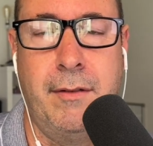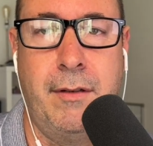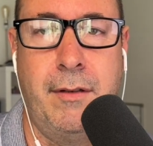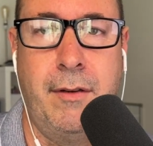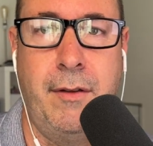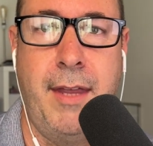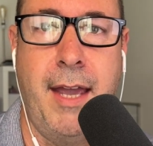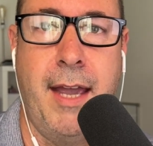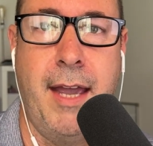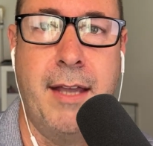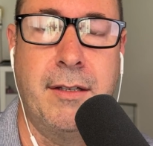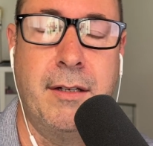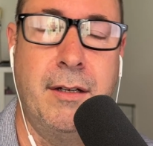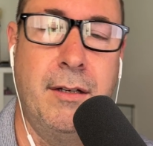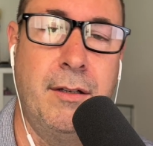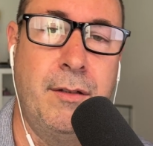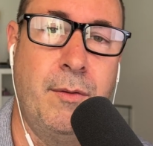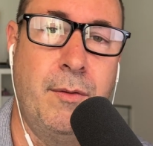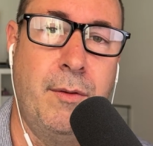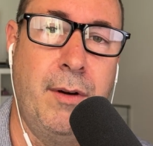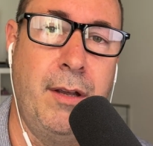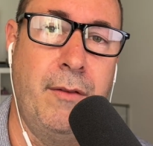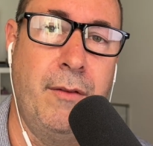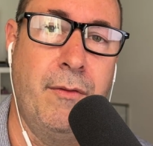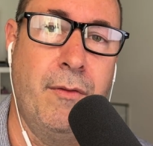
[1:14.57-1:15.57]

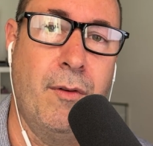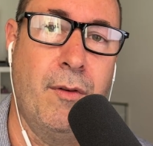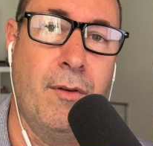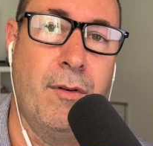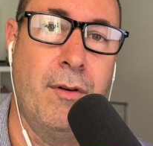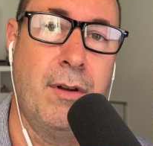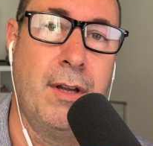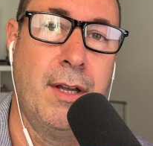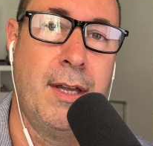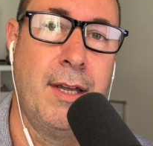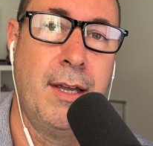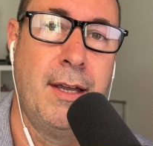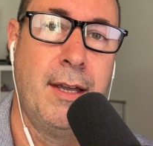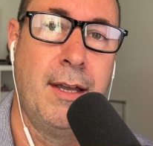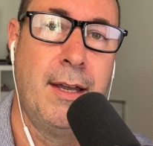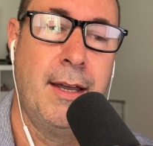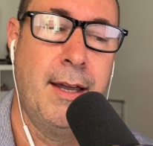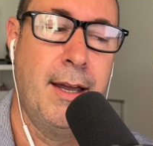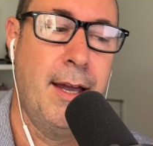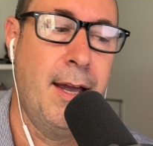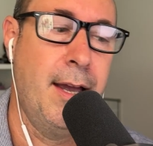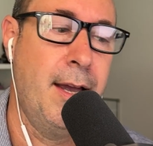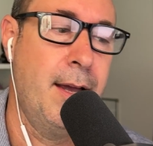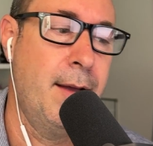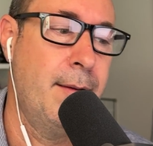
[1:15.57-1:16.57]
2024,
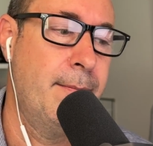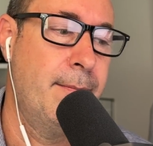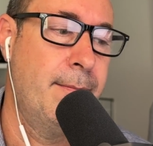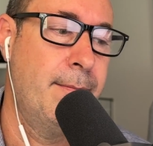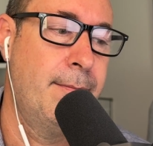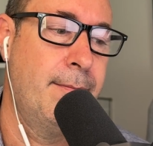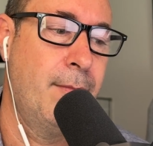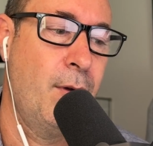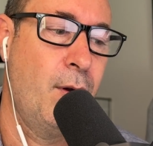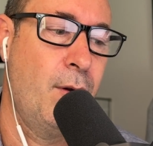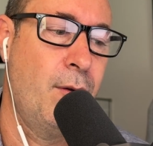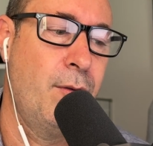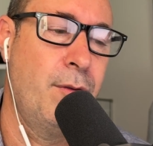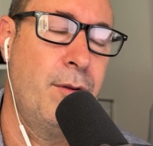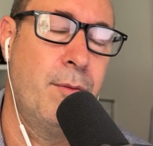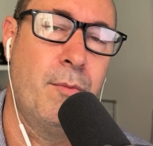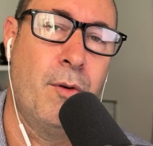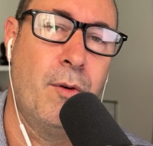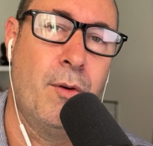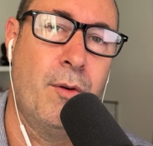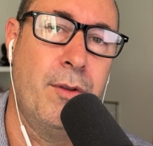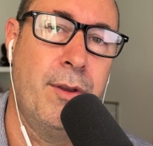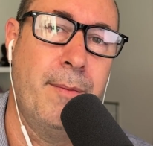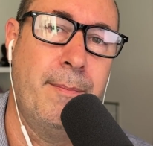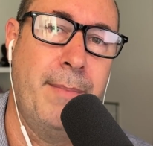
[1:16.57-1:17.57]
all the
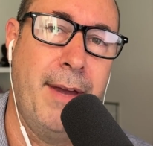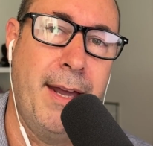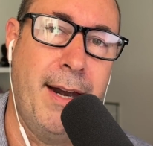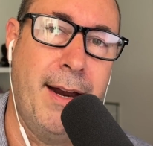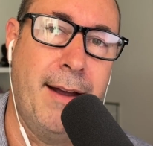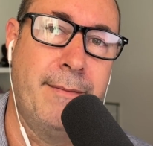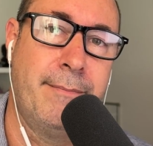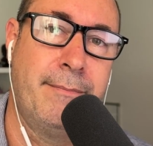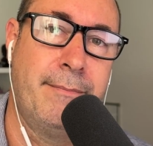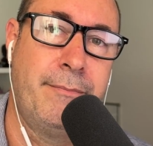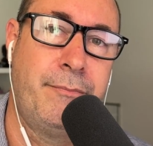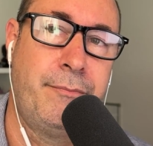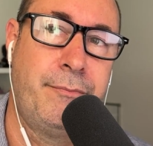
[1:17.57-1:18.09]
more the better.